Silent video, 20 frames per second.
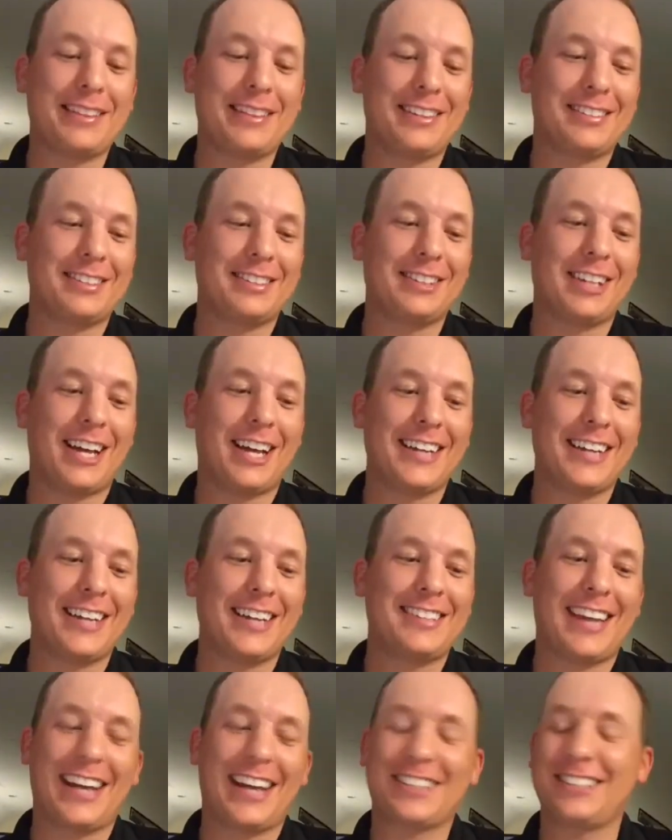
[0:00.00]
about this a
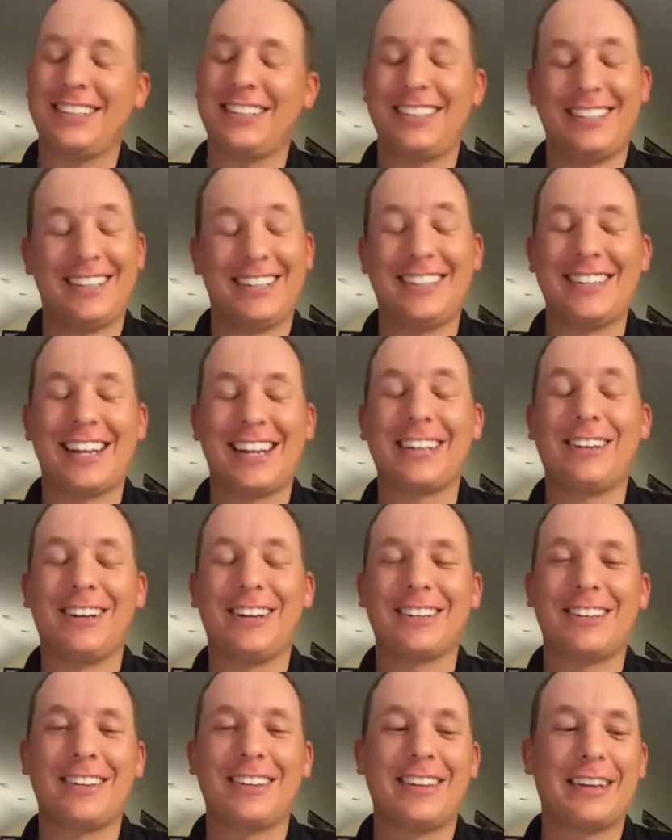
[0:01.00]
lot. Actually, didn't
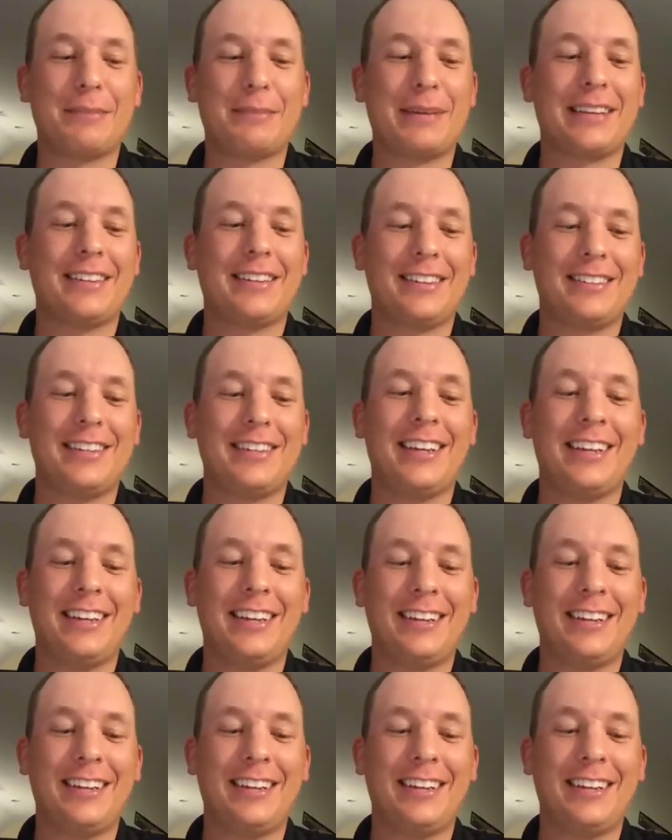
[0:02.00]
take long to think about this.